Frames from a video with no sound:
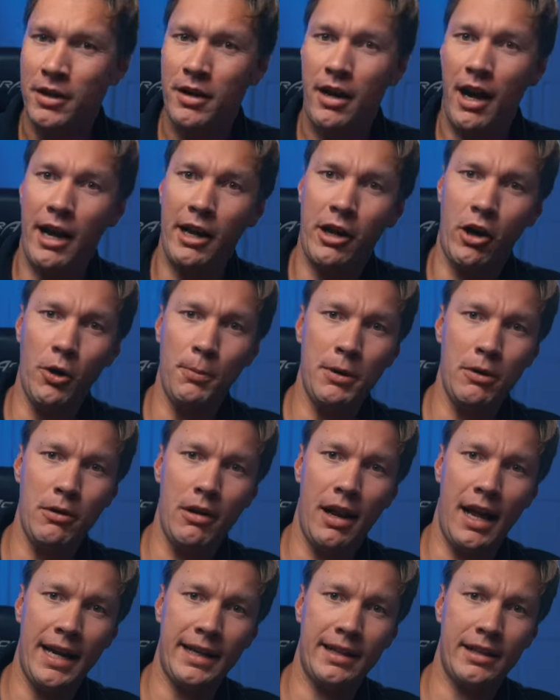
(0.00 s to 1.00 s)
I hope you
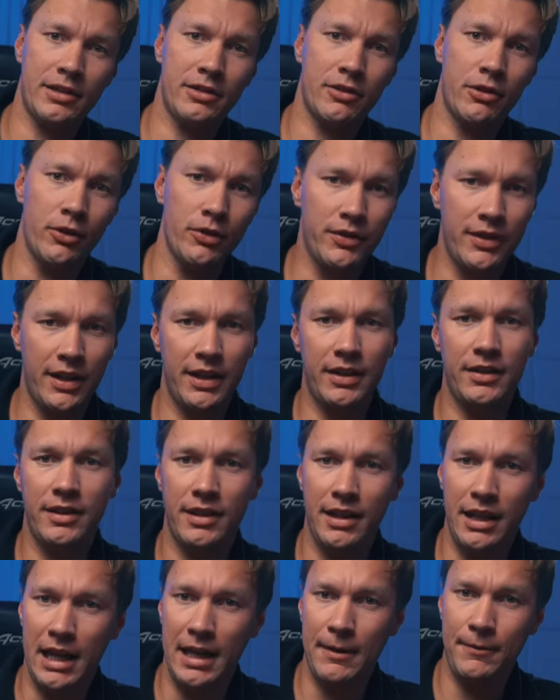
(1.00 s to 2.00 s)
like this content.
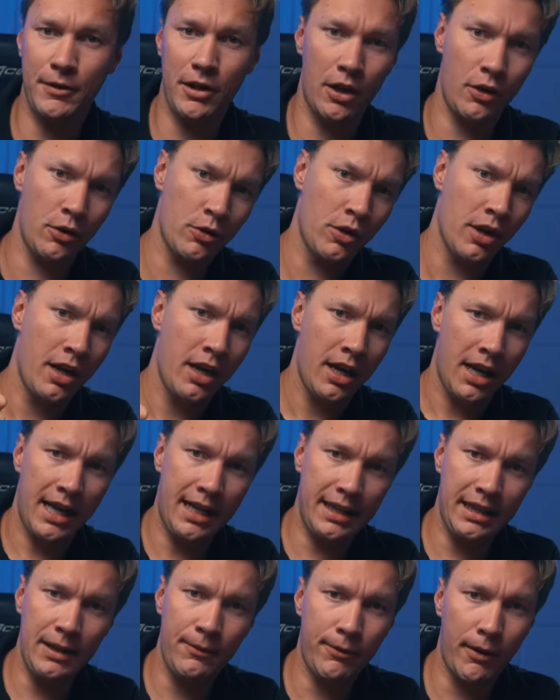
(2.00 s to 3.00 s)
If so,
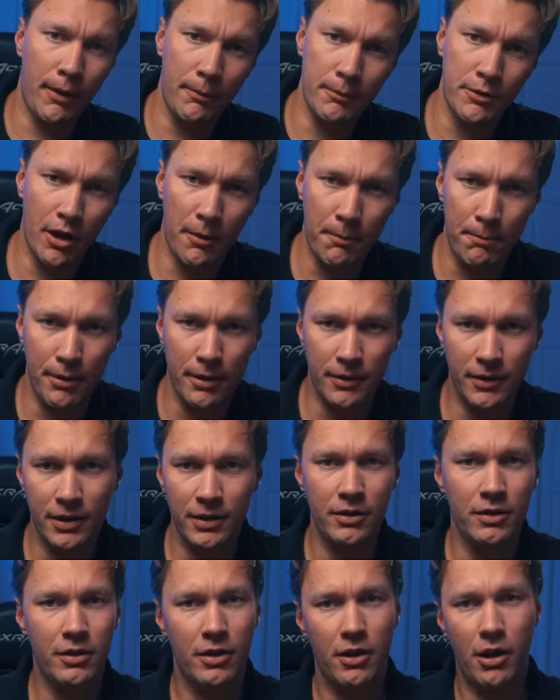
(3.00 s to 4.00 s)
hit the thumbs up
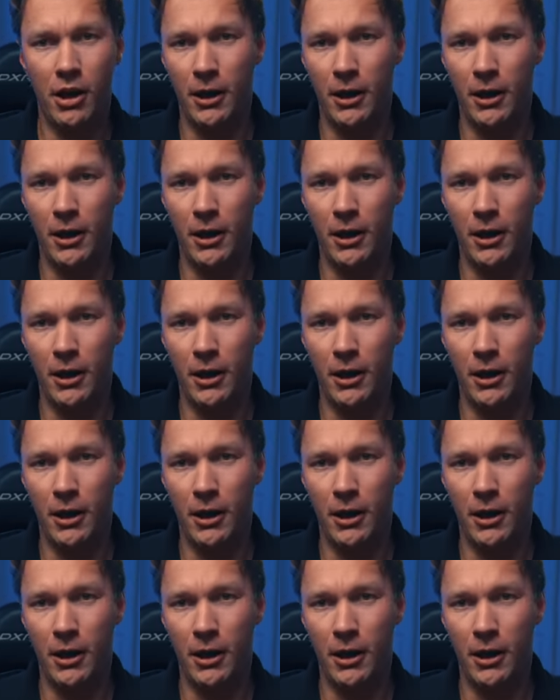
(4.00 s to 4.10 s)
button.